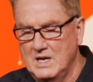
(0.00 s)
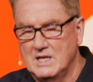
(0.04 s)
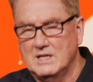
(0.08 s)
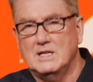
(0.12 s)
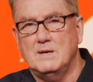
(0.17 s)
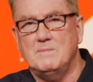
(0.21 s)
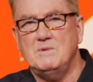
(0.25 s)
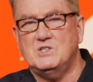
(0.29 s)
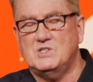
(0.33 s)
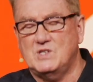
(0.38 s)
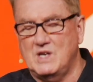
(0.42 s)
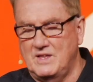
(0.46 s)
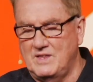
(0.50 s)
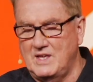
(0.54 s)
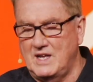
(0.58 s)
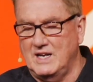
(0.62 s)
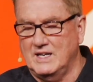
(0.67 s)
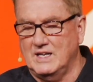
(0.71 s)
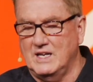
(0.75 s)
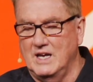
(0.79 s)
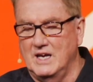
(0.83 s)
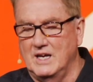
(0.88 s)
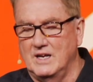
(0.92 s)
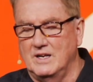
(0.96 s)
Let me say that
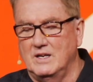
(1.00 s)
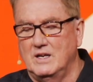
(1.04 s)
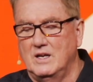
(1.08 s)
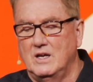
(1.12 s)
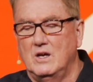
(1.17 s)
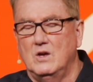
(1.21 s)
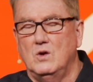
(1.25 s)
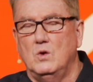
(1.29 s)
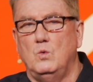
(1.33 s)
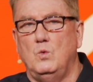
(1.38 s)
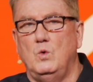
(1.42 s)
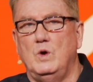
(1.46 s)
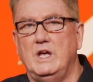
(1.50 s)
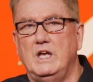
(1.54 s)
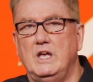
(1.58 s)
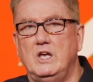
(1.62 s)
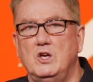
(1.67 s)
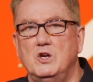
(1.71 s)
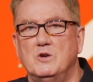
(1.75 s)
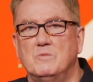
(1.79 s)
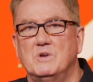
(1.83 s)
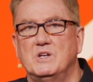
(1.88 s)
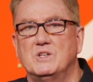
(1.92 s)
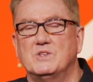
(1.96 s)
again. We
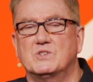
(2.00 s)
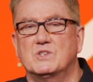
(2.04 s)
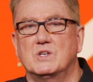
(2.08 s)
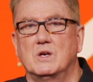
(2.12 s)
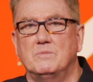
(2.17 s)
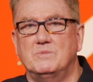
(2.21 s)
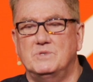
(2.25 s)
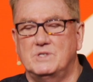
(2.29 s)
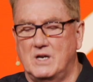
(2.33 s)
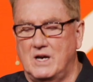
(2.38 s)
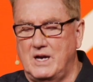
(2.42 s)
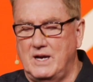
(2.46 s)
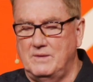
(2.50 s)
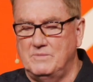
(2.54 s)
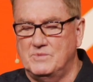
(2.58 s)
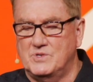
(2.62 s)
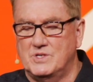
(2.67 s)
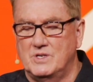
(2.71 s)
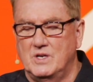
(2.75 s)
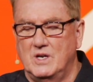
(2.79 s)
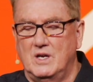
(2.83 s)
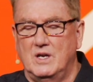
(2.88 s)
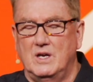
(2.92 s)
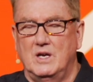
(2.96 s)
humans
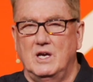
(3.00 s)
sometimes